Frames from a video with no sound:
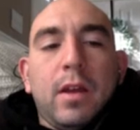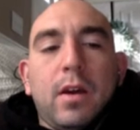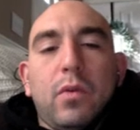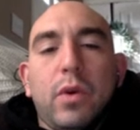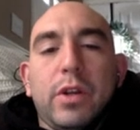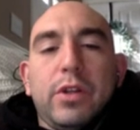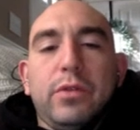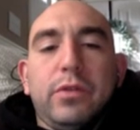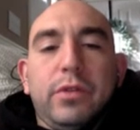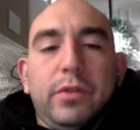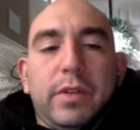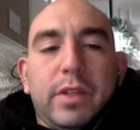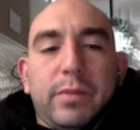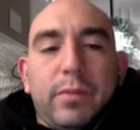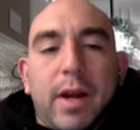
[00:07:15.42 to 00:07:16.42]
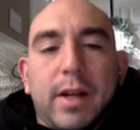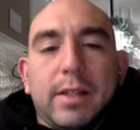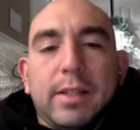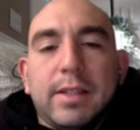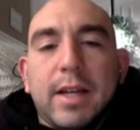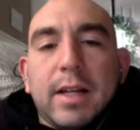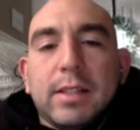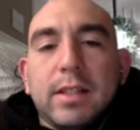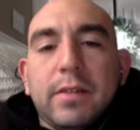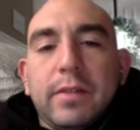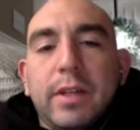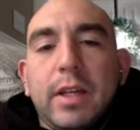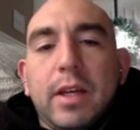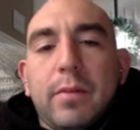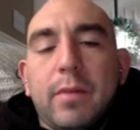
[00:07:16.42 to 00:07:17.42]
When you do this practice
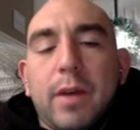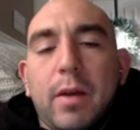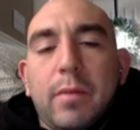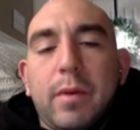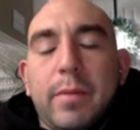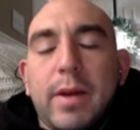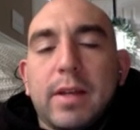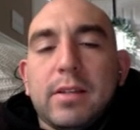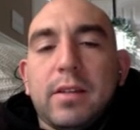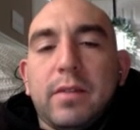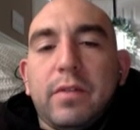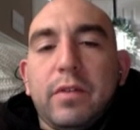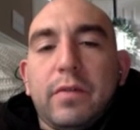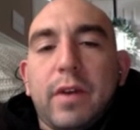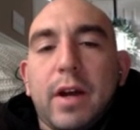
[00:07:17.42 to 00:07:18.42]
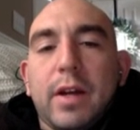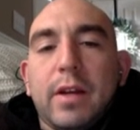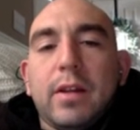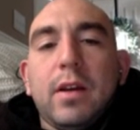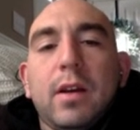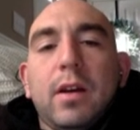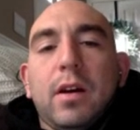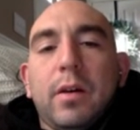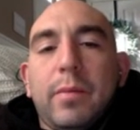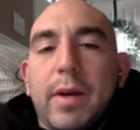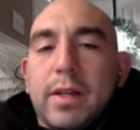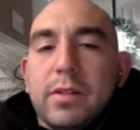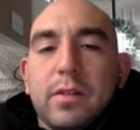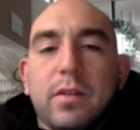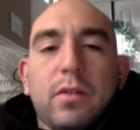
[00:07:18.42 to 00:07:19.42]
activity, it might be best if you find a
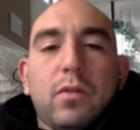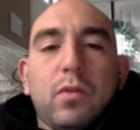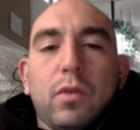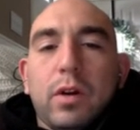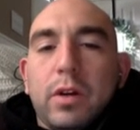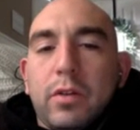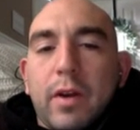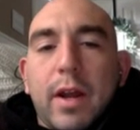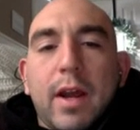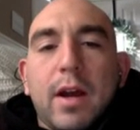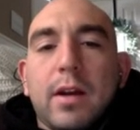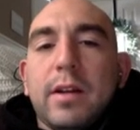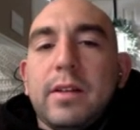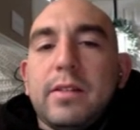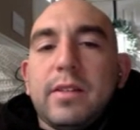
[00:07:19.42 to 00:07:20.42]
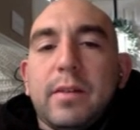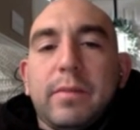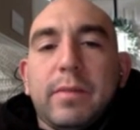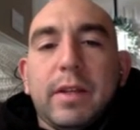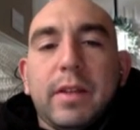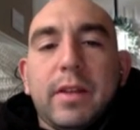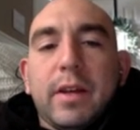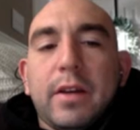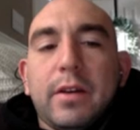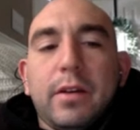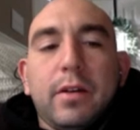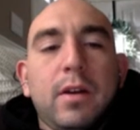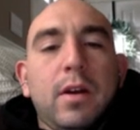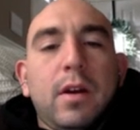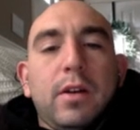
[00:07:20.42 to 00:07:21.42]
pencil or a crayon and something that
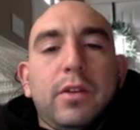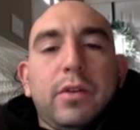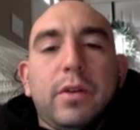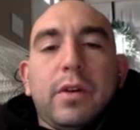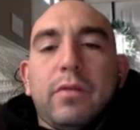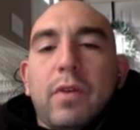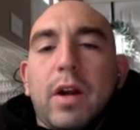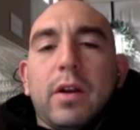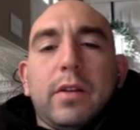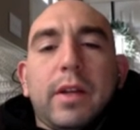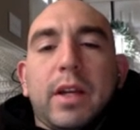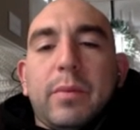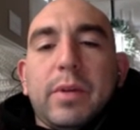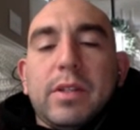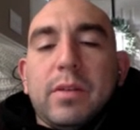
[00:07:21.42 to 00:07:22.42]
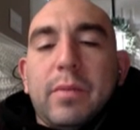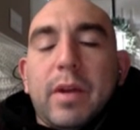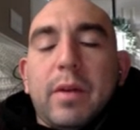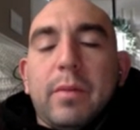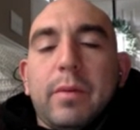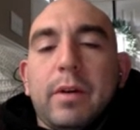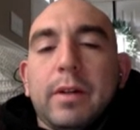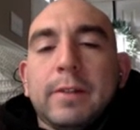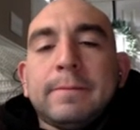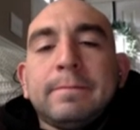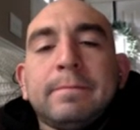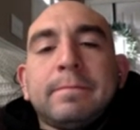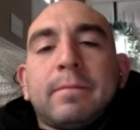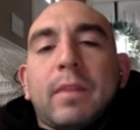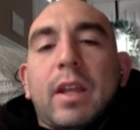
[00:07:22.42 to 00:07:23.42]
you can write on like a piece of paper
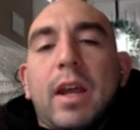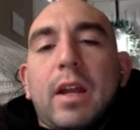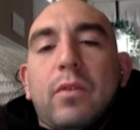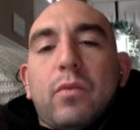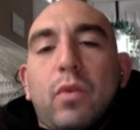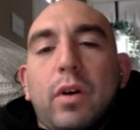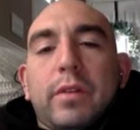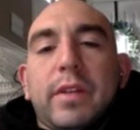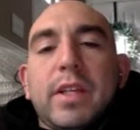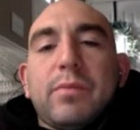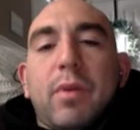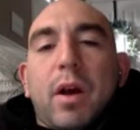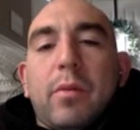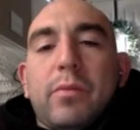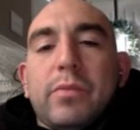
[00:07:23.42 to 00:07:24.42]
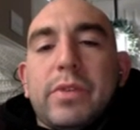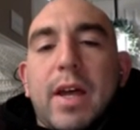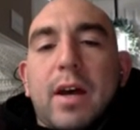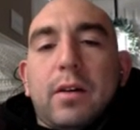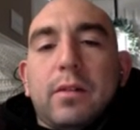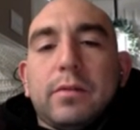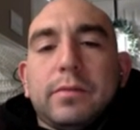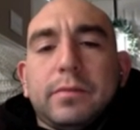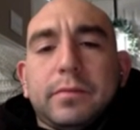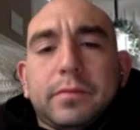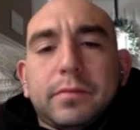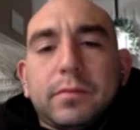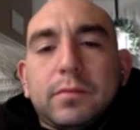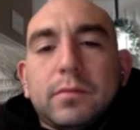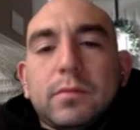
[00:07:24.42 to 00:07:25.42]
and work these problems out
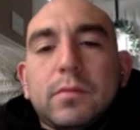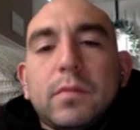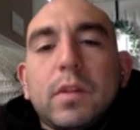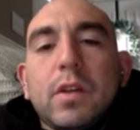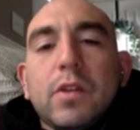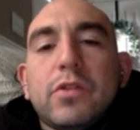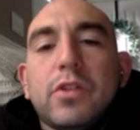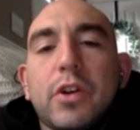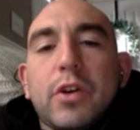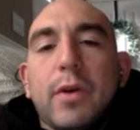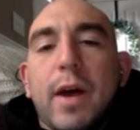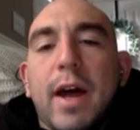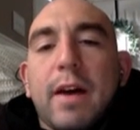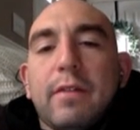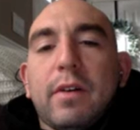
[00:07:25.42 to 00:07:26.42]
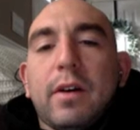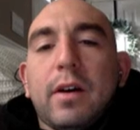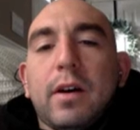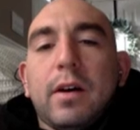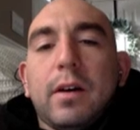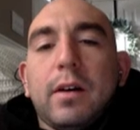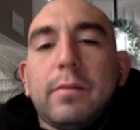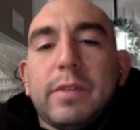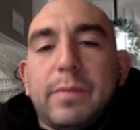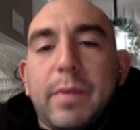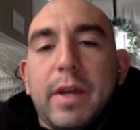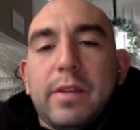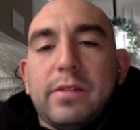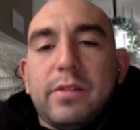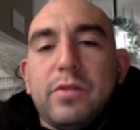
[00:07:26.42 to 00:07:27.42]
so you have
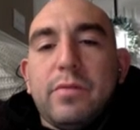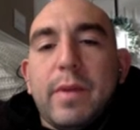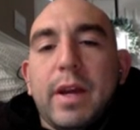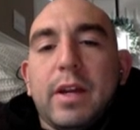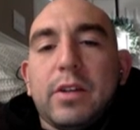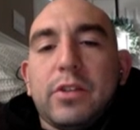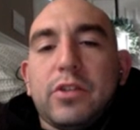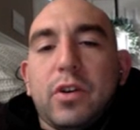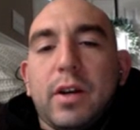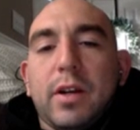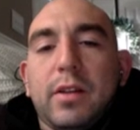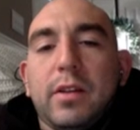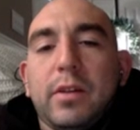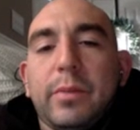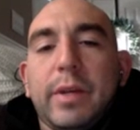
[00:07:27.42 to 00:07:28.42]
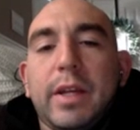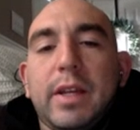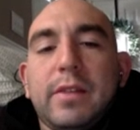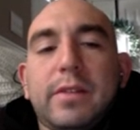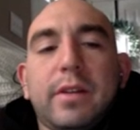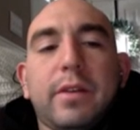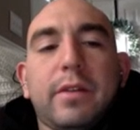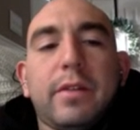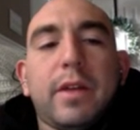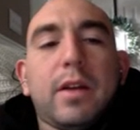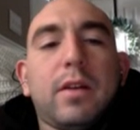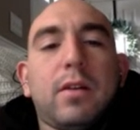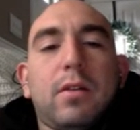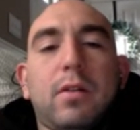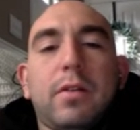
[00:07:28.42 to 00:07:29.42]
space to make a chart a little bit easier than
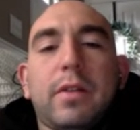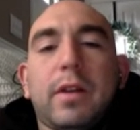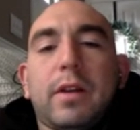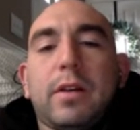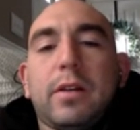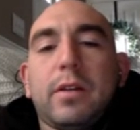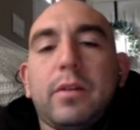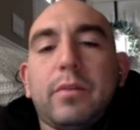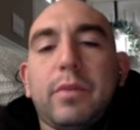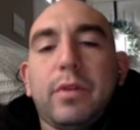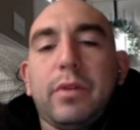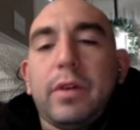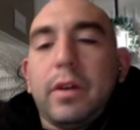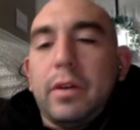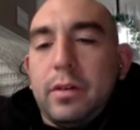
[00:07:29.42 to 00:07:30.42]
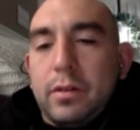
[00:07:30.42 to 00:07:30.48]
on the computer.